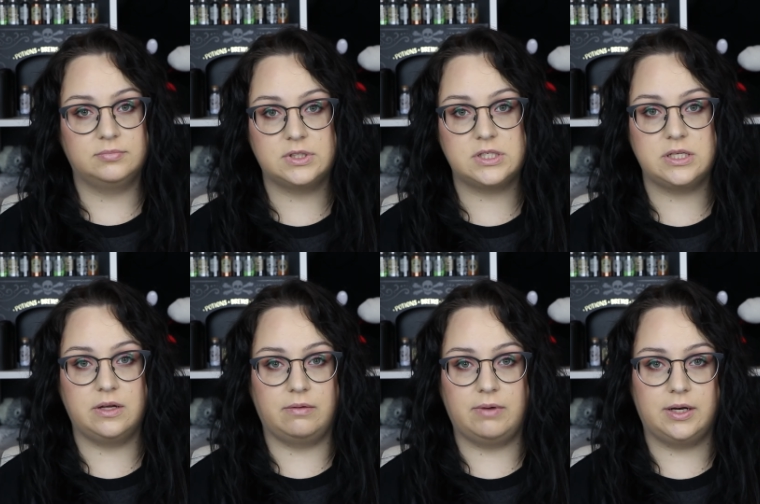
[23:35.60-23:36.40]
It's the
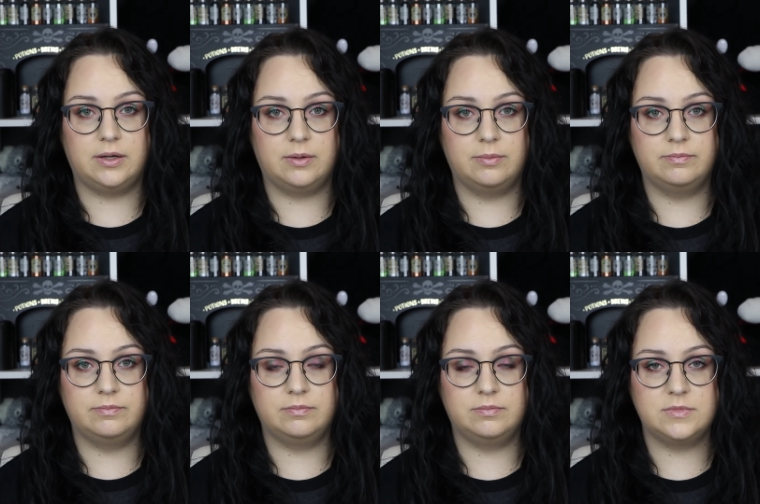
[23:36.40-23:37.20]
only way to
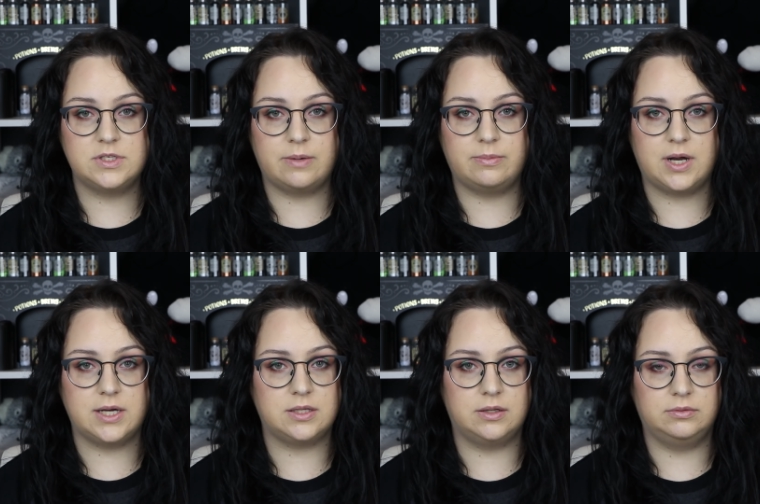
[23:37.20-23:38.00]

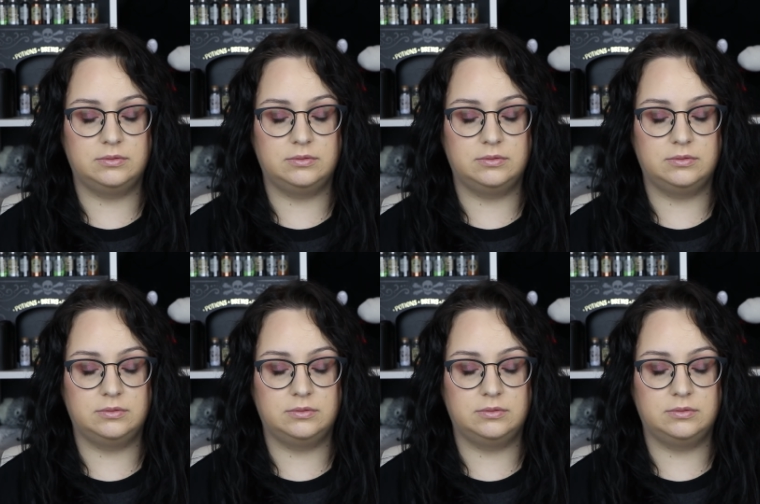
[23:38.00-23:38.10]
summarize it.